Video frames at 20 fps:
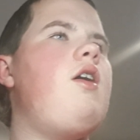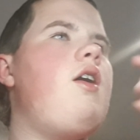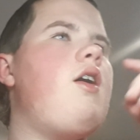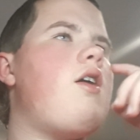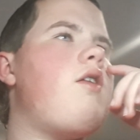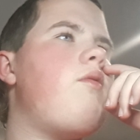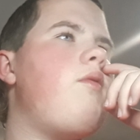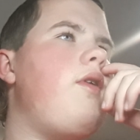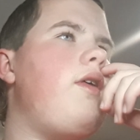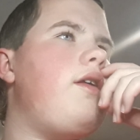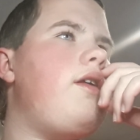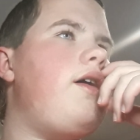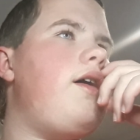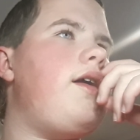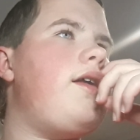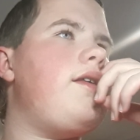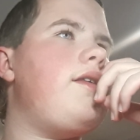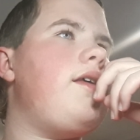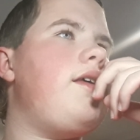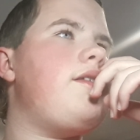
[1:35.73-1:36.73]
I don't really know how
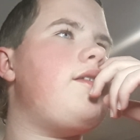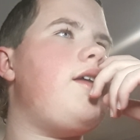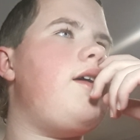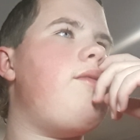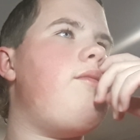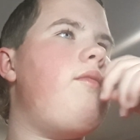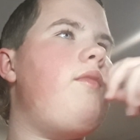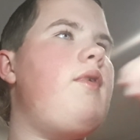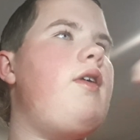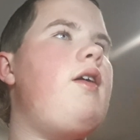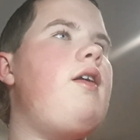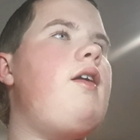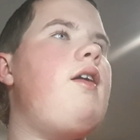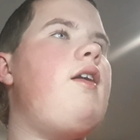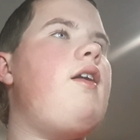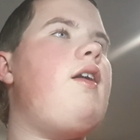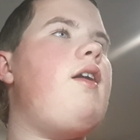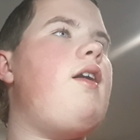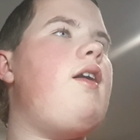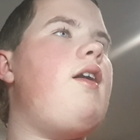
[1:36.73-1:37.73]
to say his name.
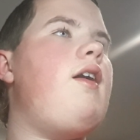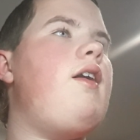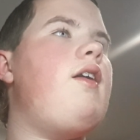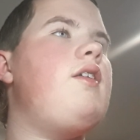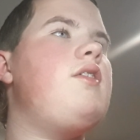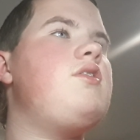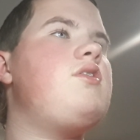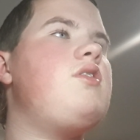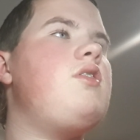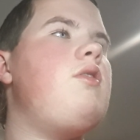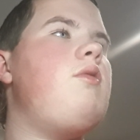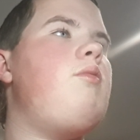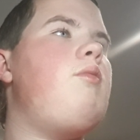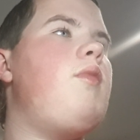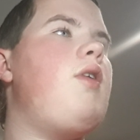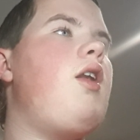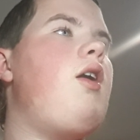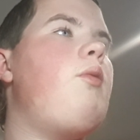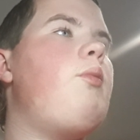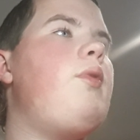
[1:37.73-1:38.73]
As
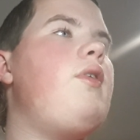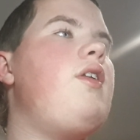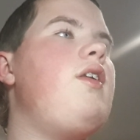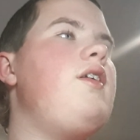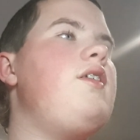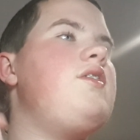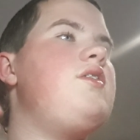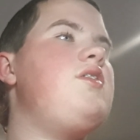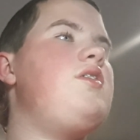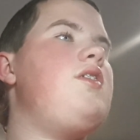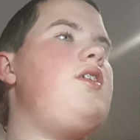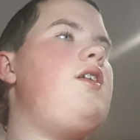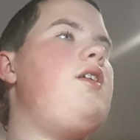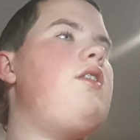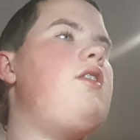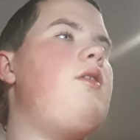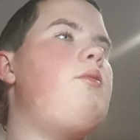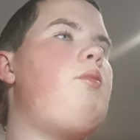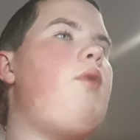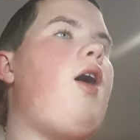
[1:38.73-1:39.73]
Melopolis
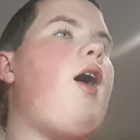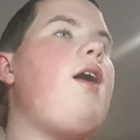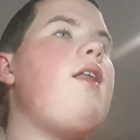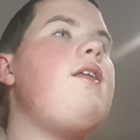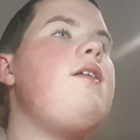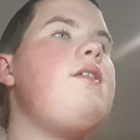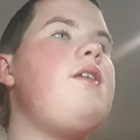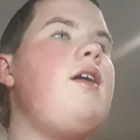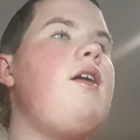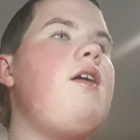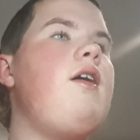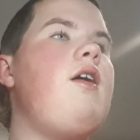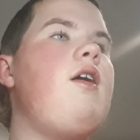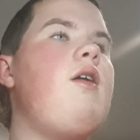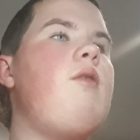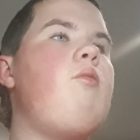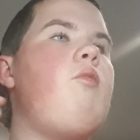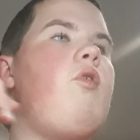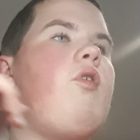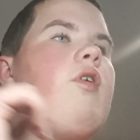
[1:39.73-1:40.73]
in the pilot.
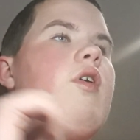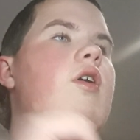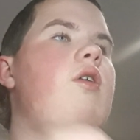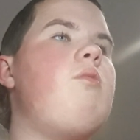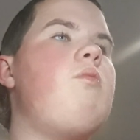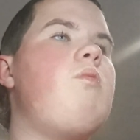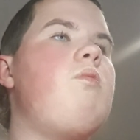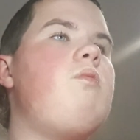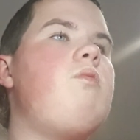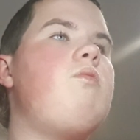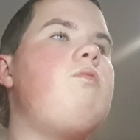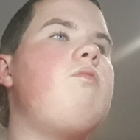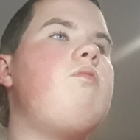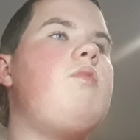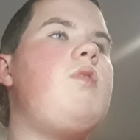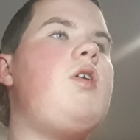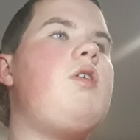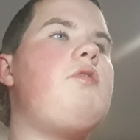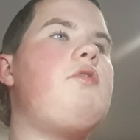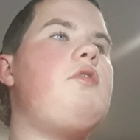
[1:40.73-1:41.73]
We've got
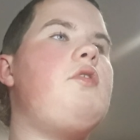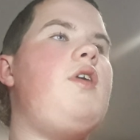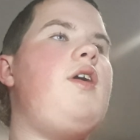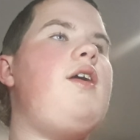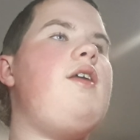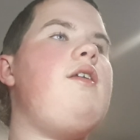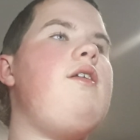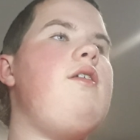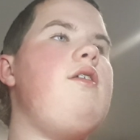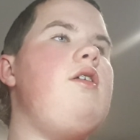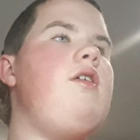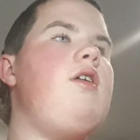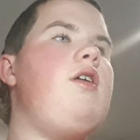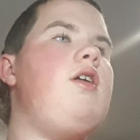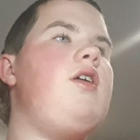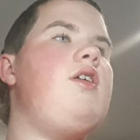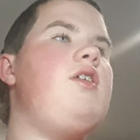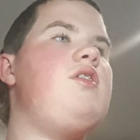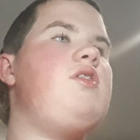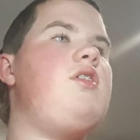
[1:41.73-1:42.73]
Maru Hena
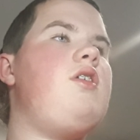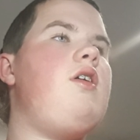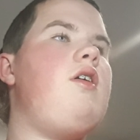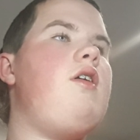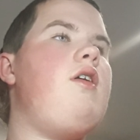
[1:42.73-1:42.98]
as